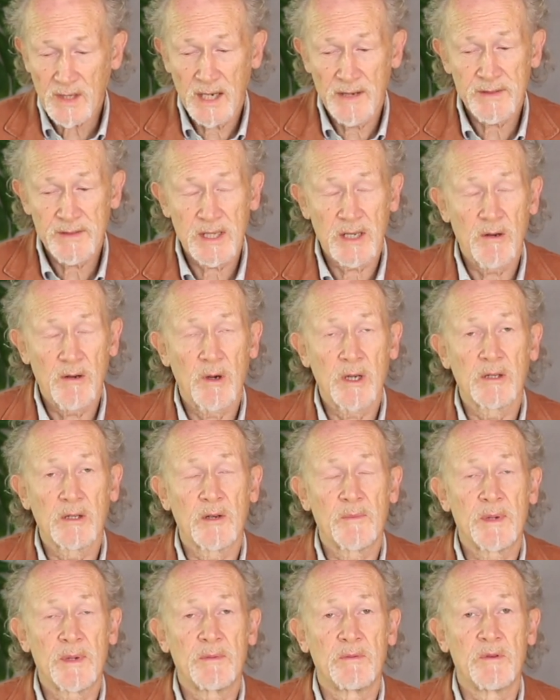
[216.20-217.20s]
seen quite a lot
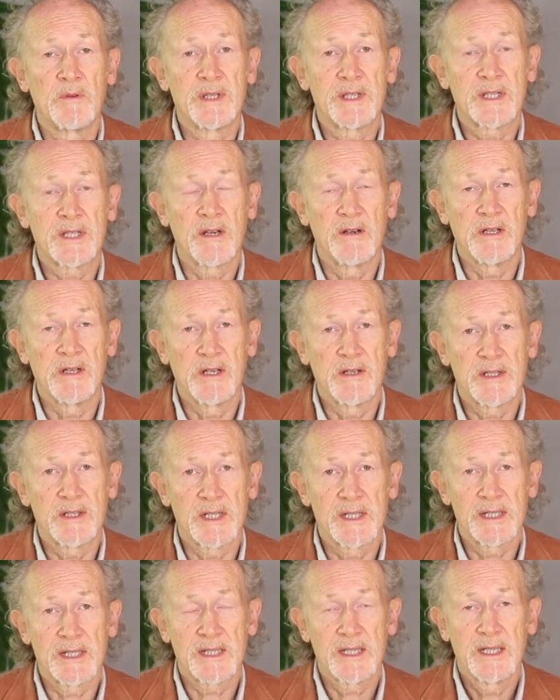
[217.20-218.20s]
of people with
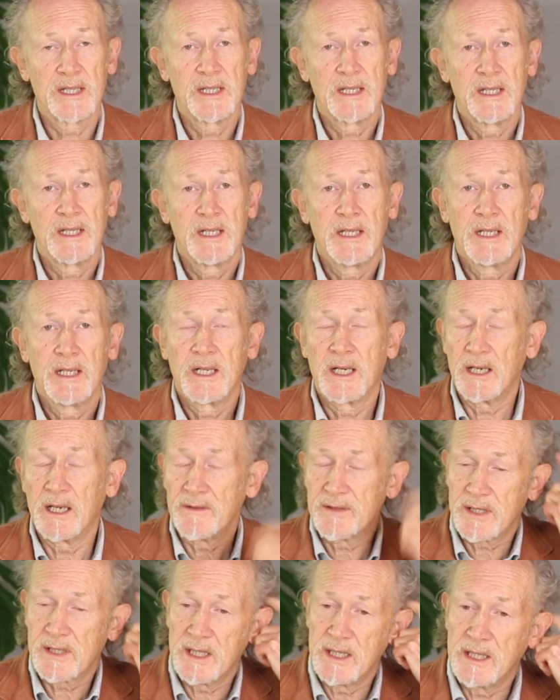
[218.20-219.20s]
scoliosis.
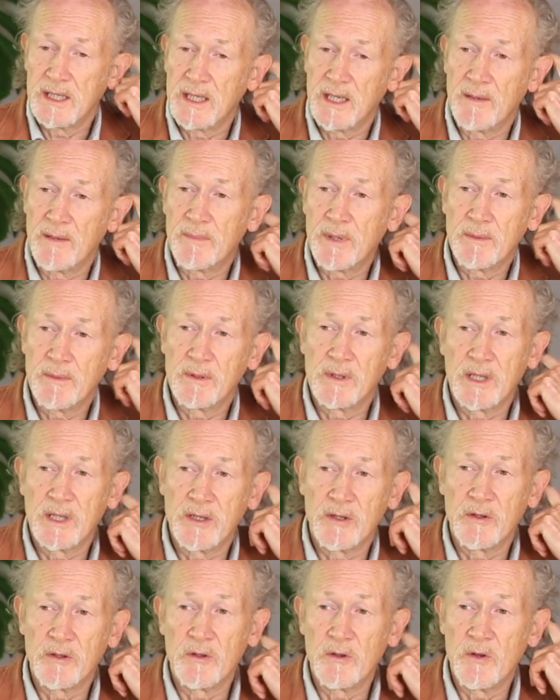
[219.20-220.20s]
I've seen people
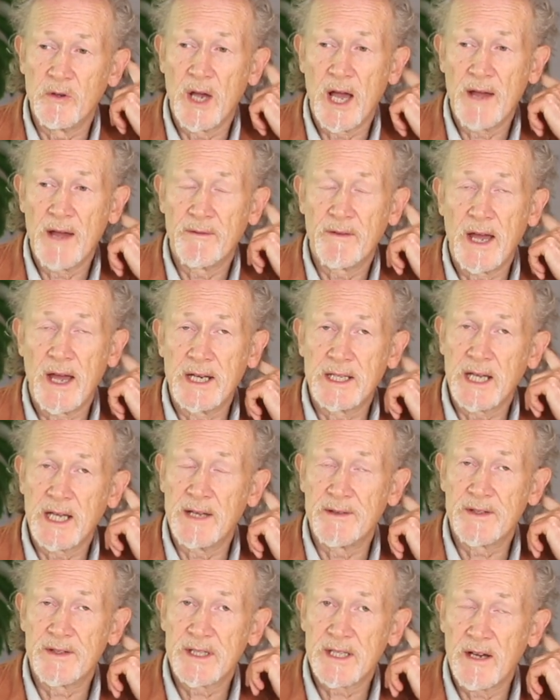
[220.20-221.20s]
who have
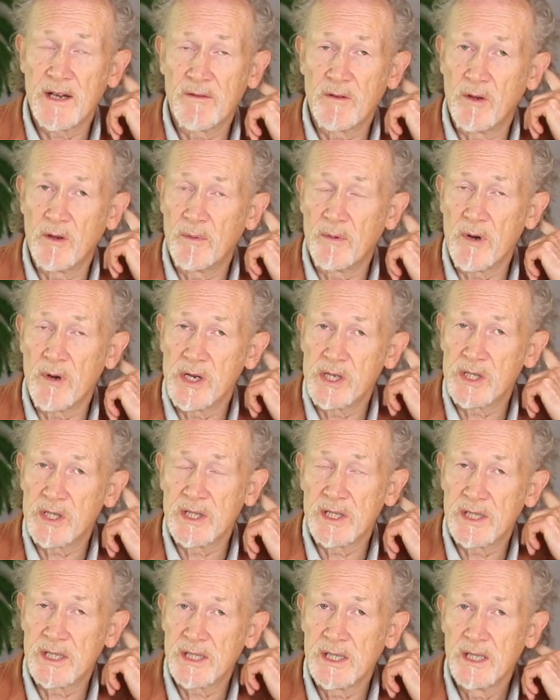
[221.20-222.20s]
had several
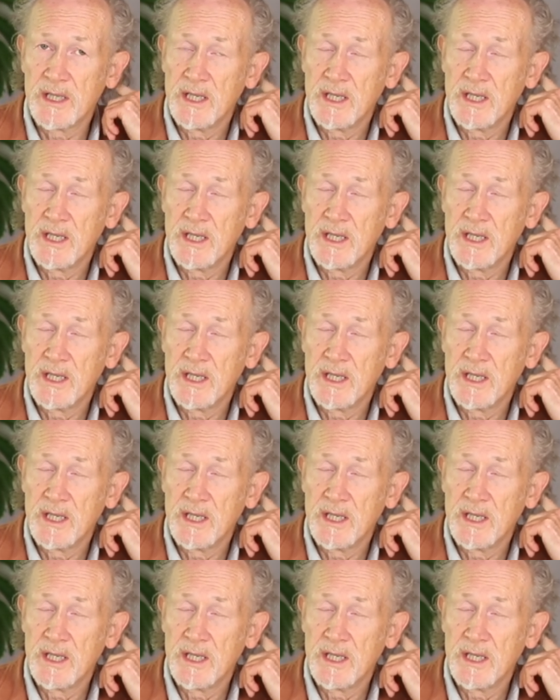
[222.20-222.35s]
operations.